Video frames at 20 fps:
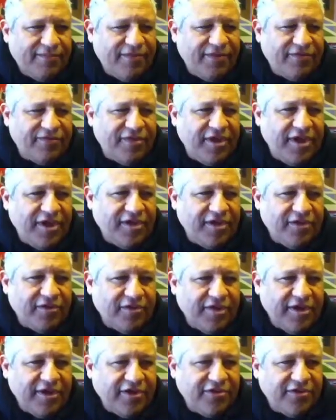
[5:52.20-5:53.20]
15
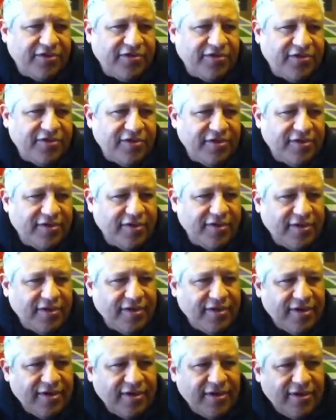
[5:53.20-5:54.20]
degrees
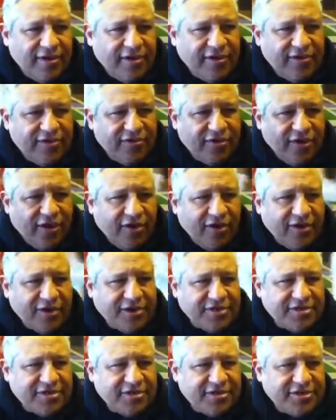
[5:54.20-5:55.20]

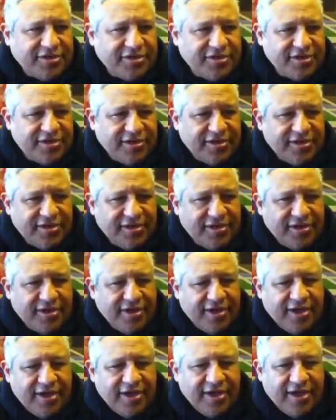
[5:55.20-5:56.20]
Taurus,
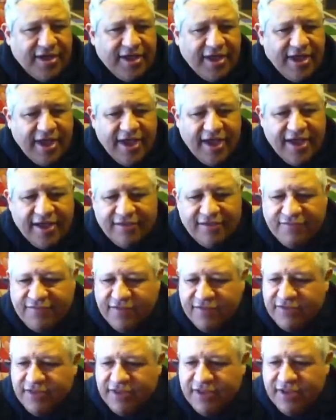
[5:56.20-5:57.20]
and
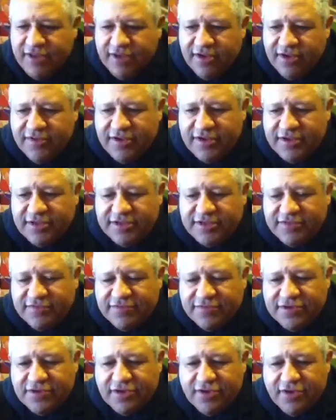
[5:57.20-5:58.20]
15 degrees
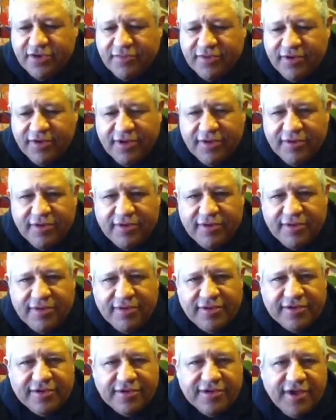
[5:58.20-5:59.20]
of Scorpio.
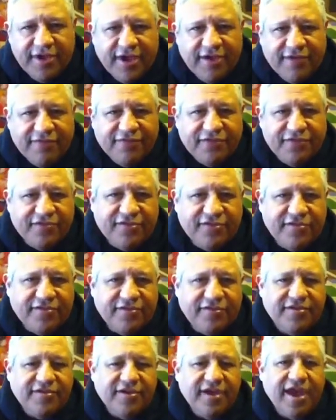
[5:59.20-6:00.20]
We
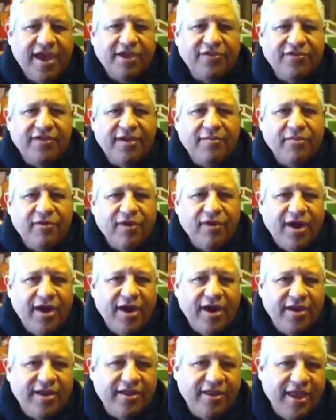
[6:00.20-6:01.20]
have
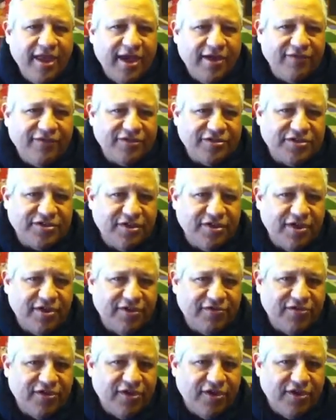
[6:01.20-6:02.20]
Aldebaran, the alpha star of